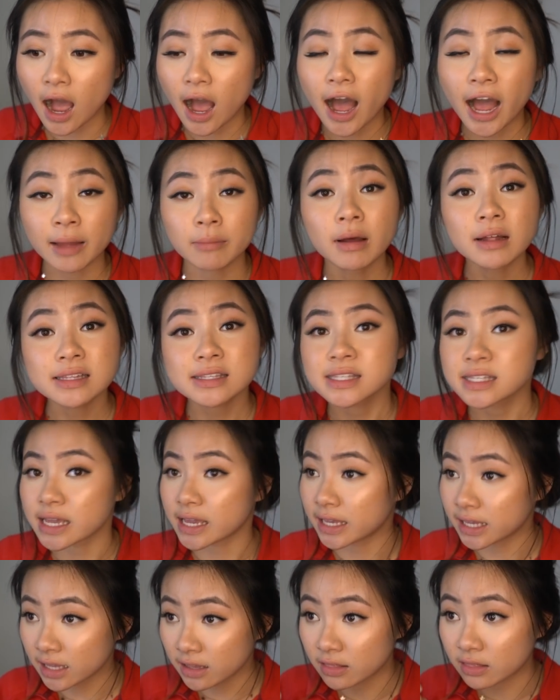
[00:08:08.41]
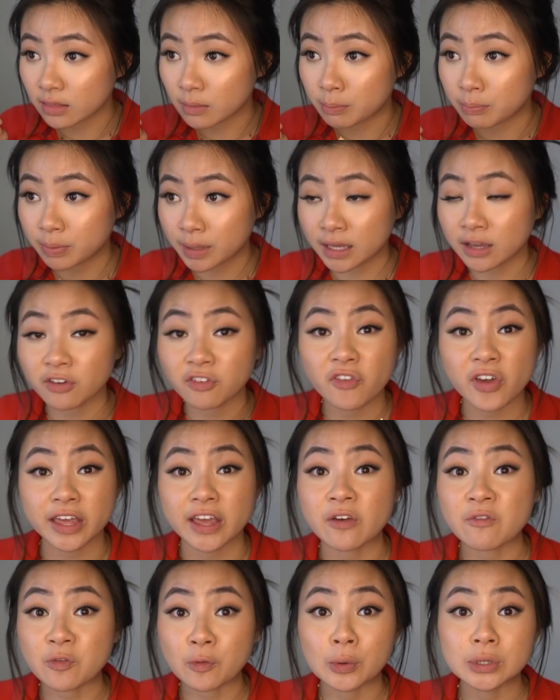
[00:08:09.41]
I'm not saying being a
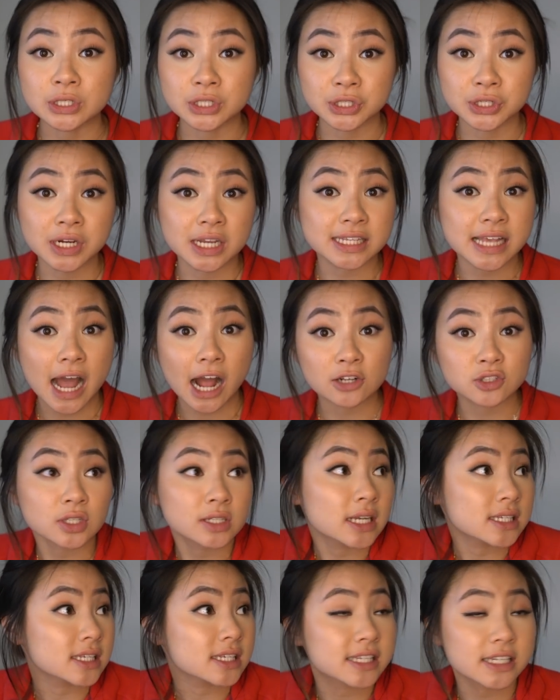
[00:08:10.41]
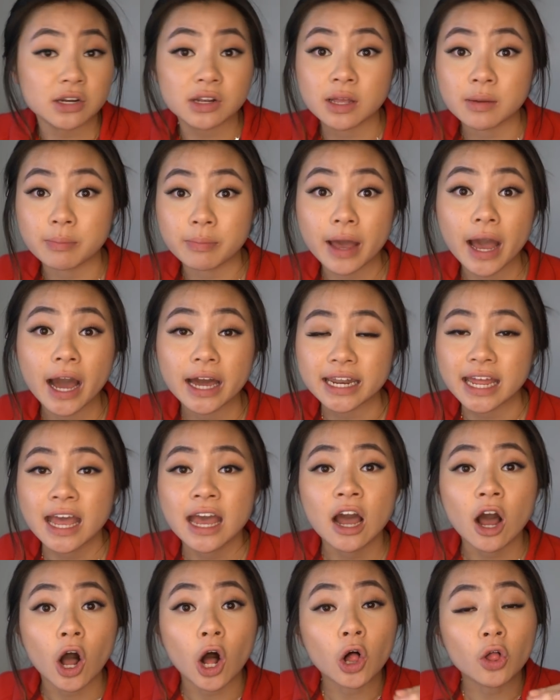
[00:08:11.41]
fake influencer is actually necessarily bad.
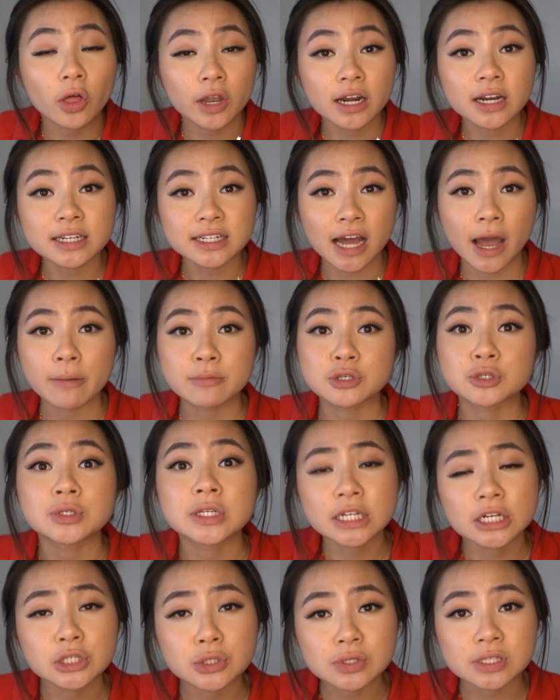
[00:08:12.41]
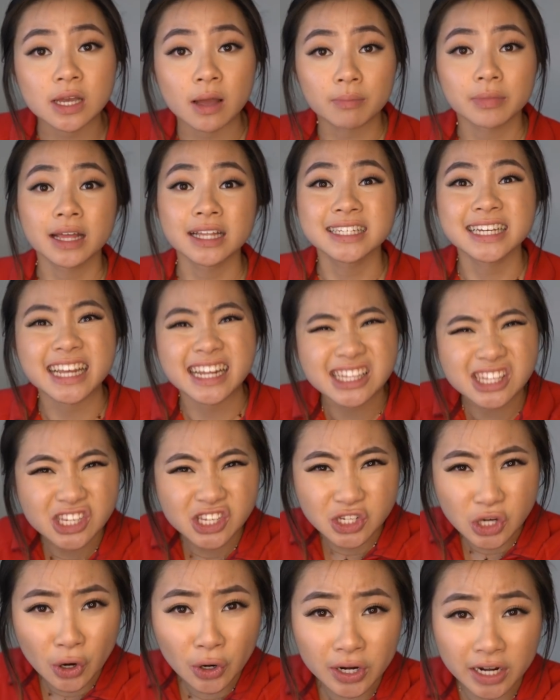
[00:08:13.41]
A lot of times you need to do something to get
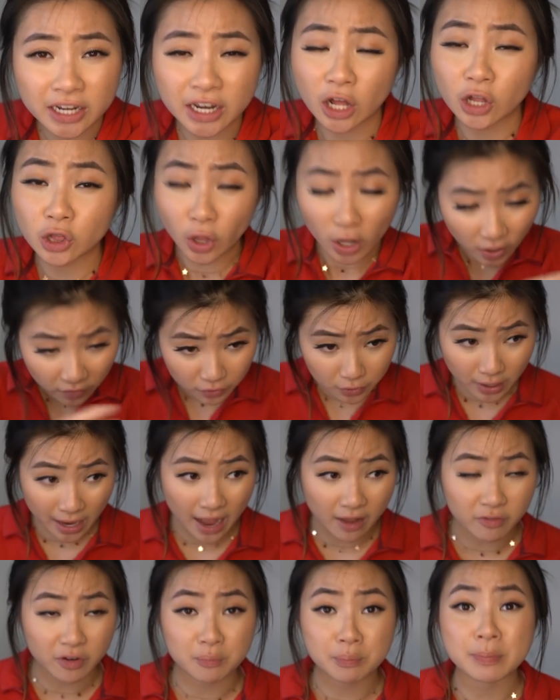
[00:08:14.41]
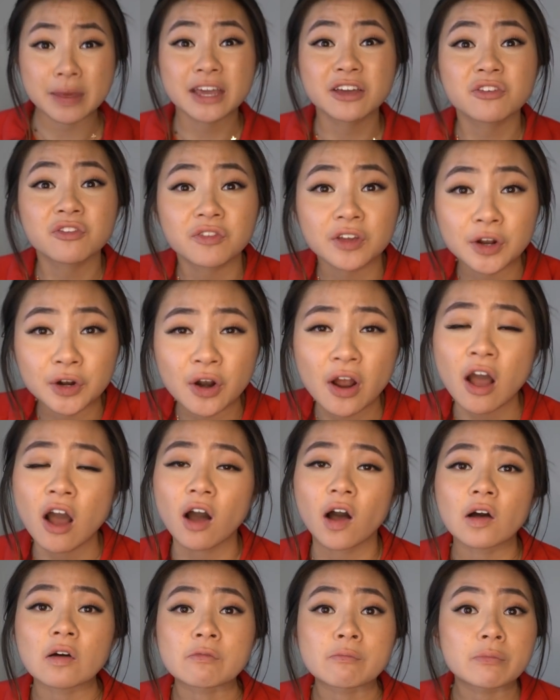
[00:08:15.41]
started. A lot of you have a big fear
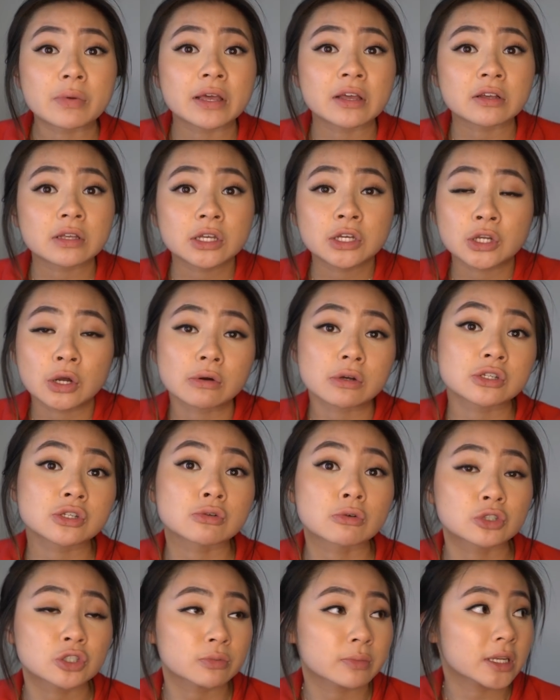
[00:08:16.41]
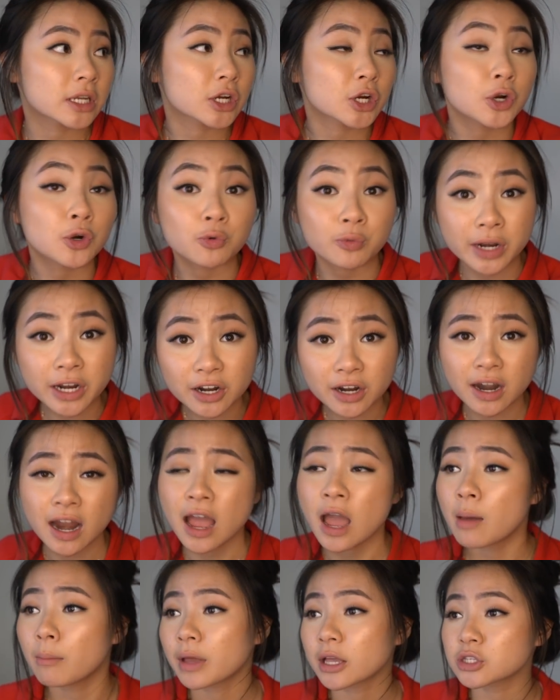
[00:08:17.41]
of being, you know, a social media career
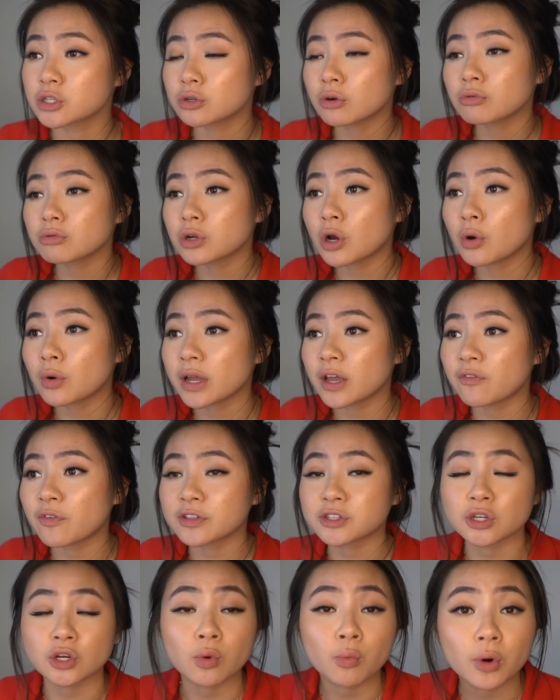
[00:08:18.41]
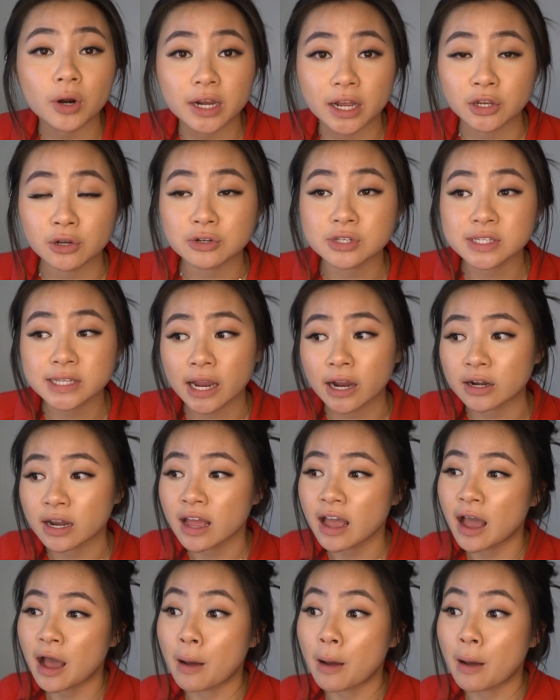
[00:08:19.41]
because you don't know if it's going to work and you're scared.